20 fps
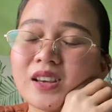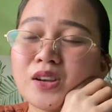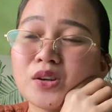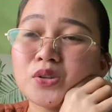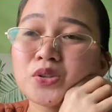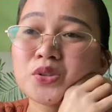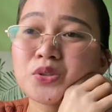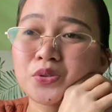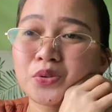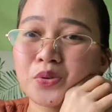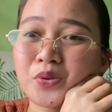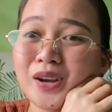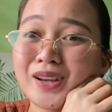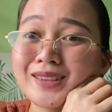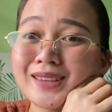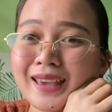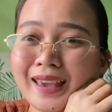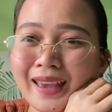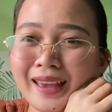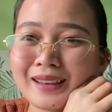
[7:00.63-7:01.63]
So
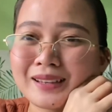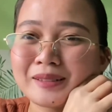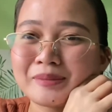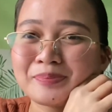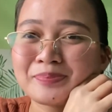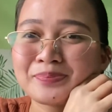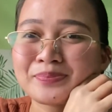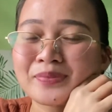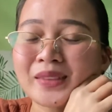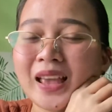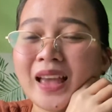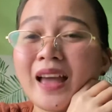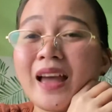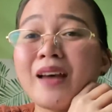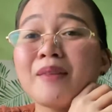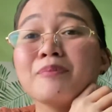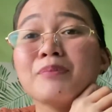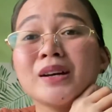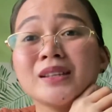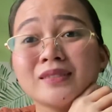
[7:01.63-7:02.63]
again,
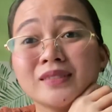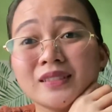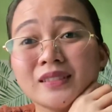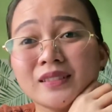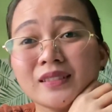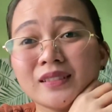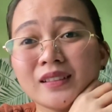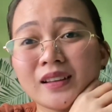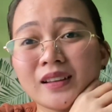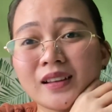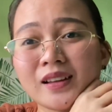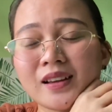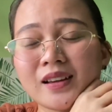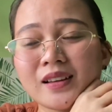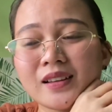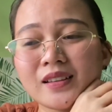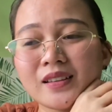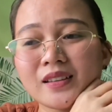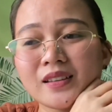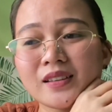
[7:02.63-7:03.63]
but
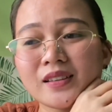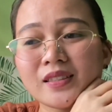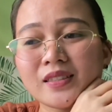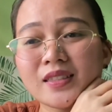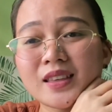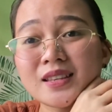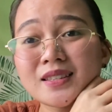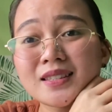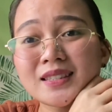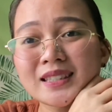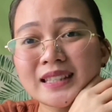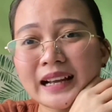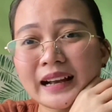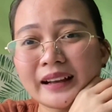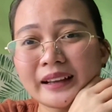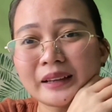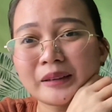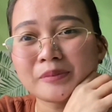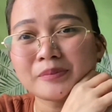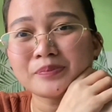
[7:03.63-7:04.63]
this
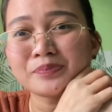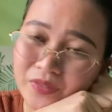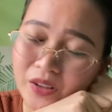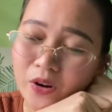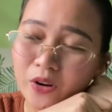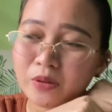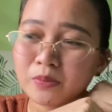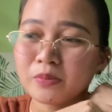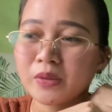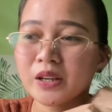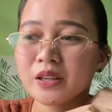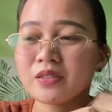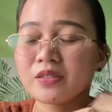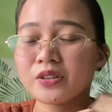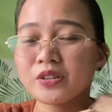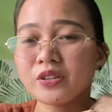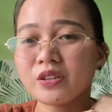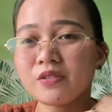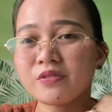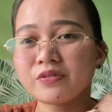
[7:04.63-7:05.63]
time on my
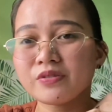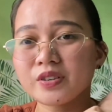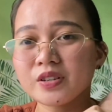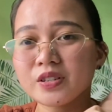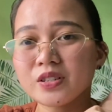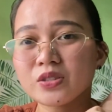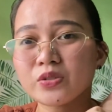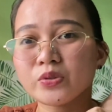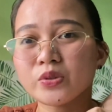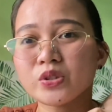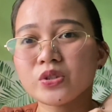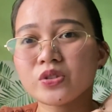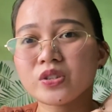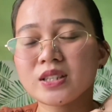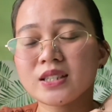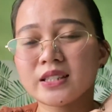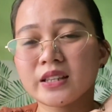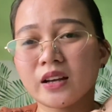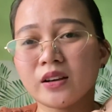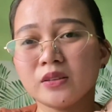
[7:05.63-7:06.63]
31st
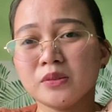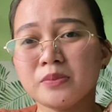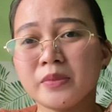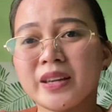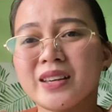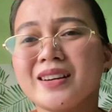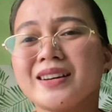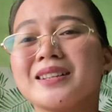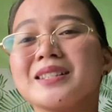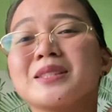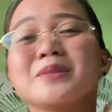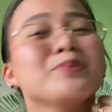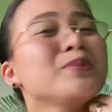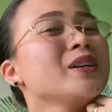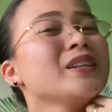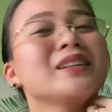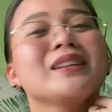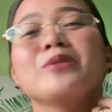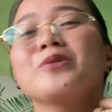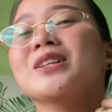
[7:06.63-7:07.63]
ultrasound, my
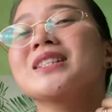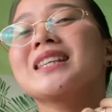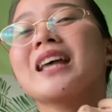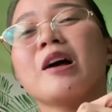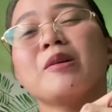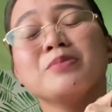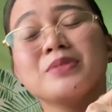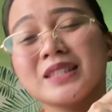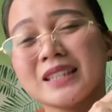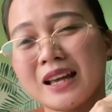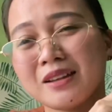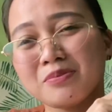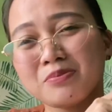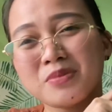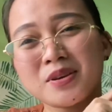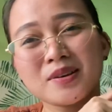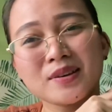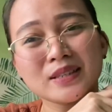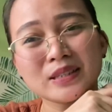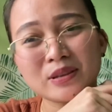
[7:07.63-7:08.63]
husband was absent
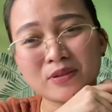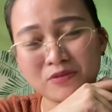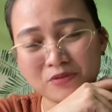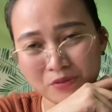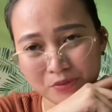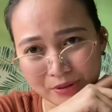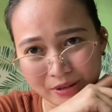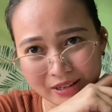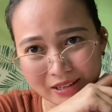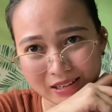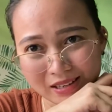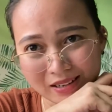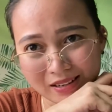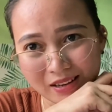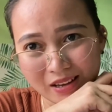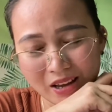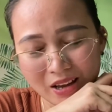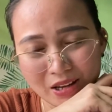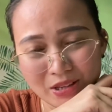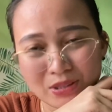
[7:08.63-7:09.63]
because of work.
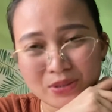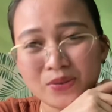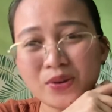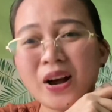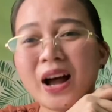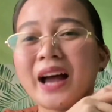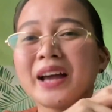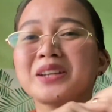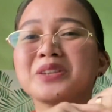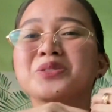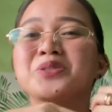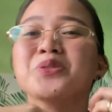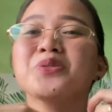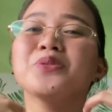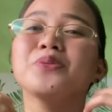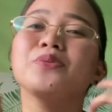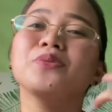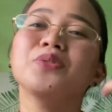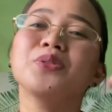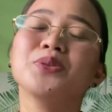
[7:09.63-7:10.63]
So I
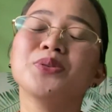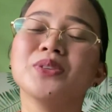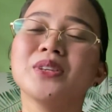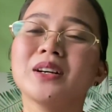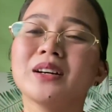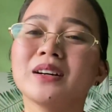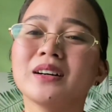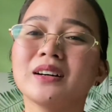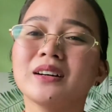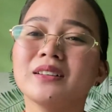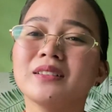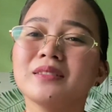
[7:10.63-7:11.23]
drove to the